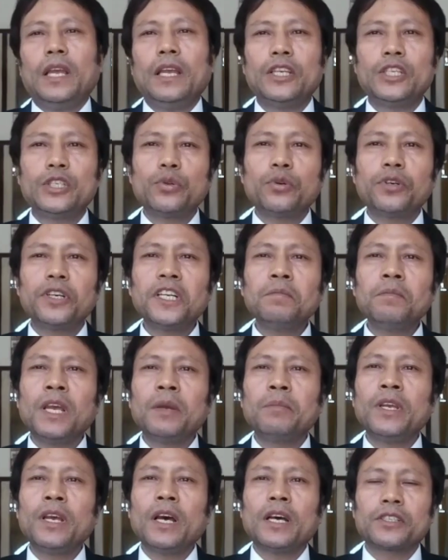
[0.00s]
A student
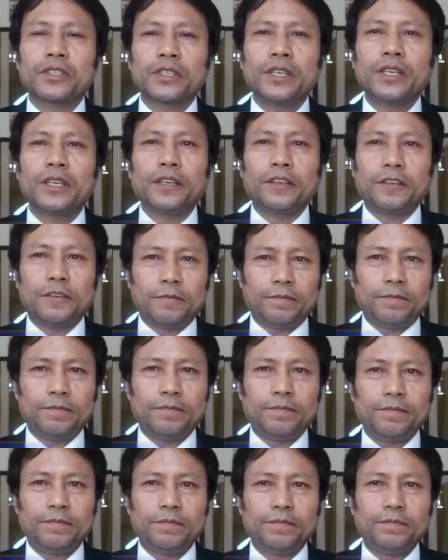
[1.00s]
may be asking
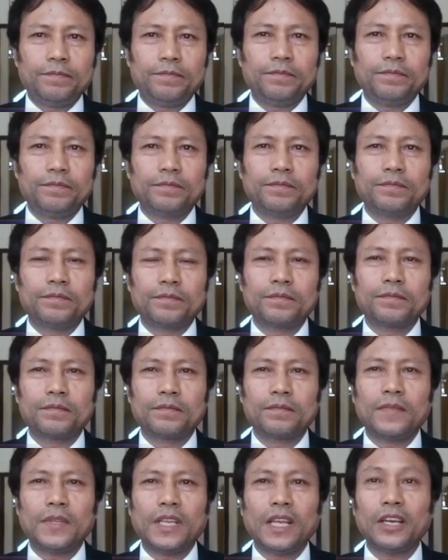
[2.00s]

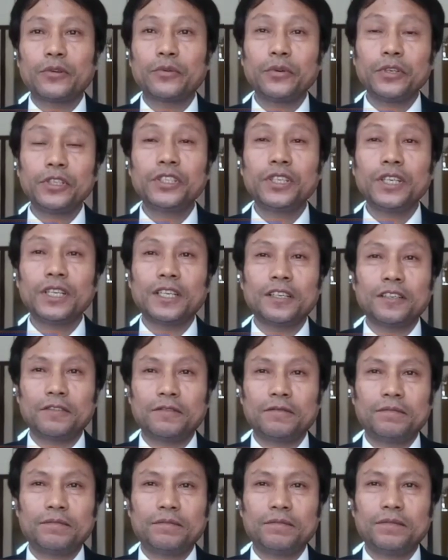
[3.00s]
a
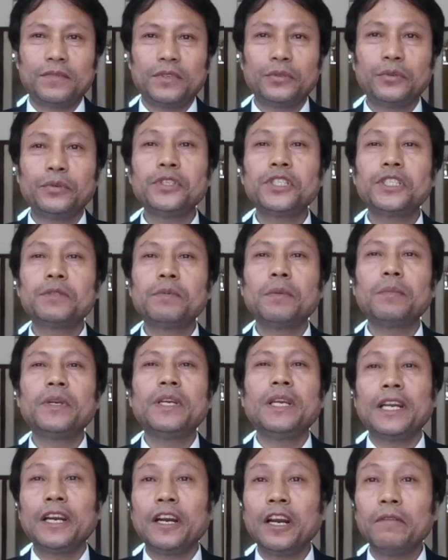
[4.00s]
question which may
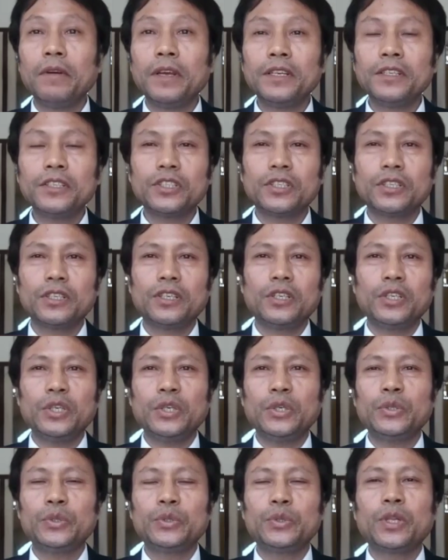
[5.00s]
be irrelevant
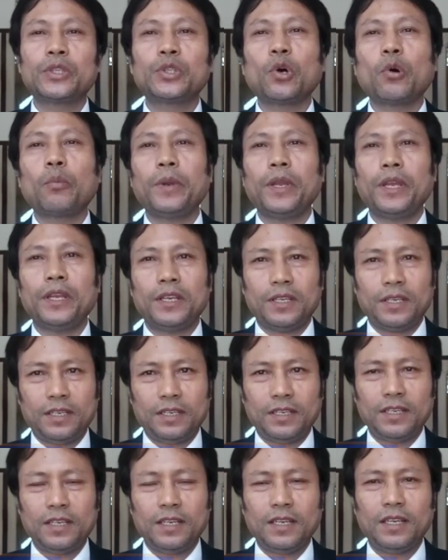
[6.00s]
to the topic,
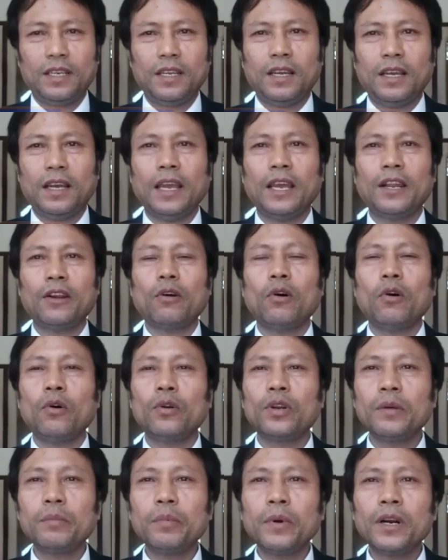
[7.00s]
and
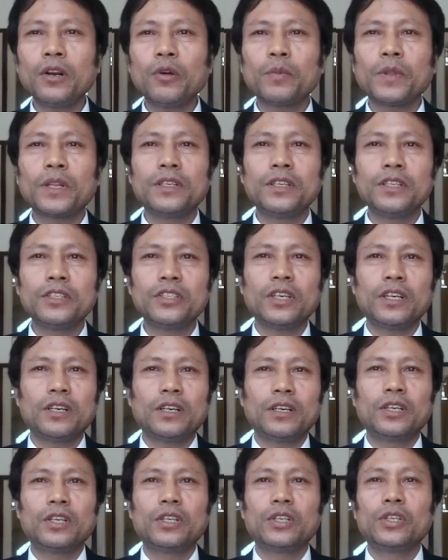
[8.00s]
on the part of the
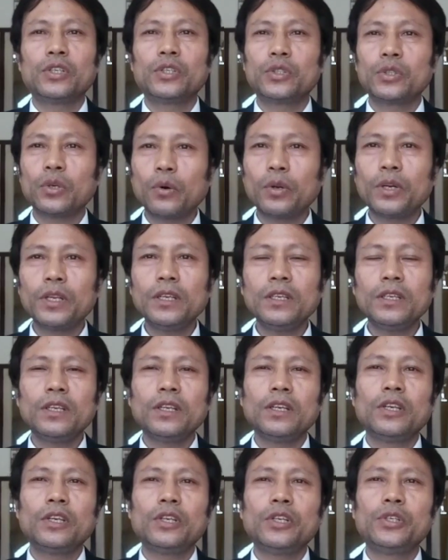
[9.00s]
teacher,
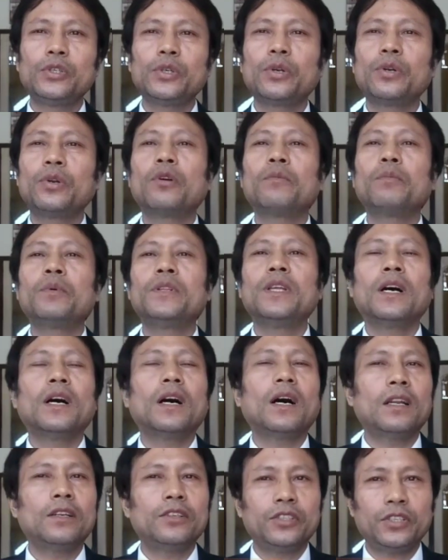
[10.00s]
surely should not be
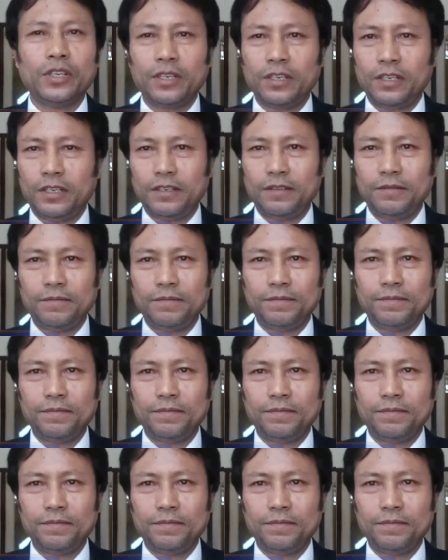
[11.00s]
the answer.